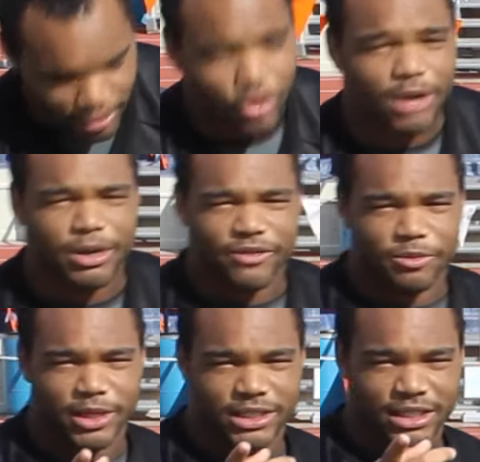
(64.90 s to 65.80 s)
Karan
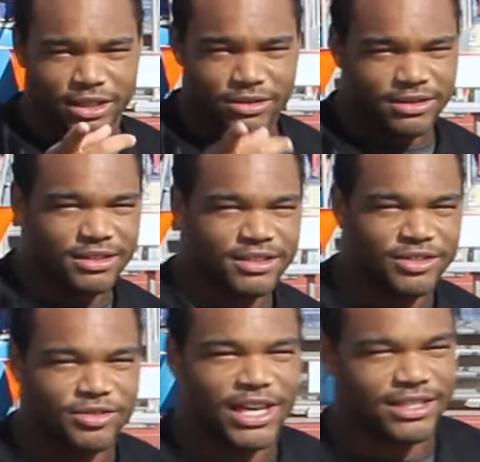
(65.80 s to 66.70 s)
Brown for president, though.
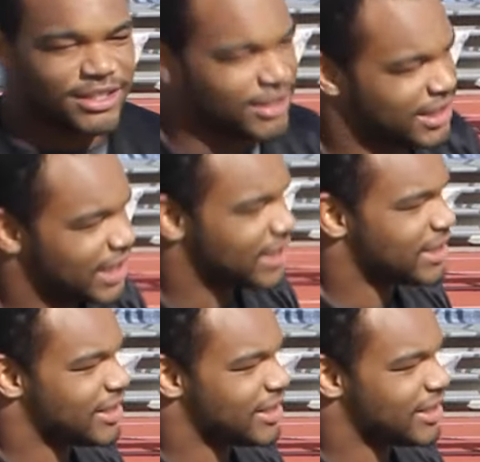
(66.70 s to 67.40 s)
2036.